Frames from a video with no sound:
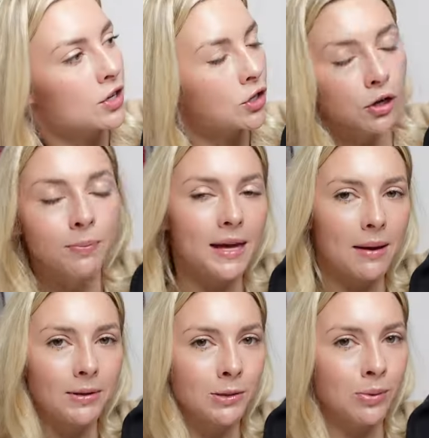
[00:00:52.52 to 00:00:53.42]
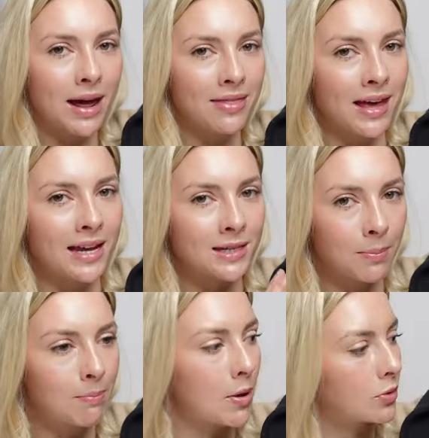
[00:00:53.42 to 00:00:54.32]
you'll be able to wear this
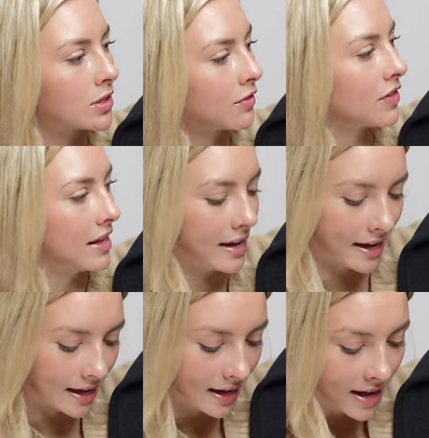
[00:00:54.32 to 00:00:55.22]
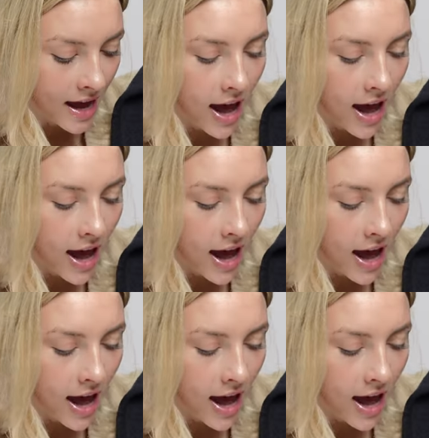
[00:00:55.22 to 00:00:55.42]
most of the year.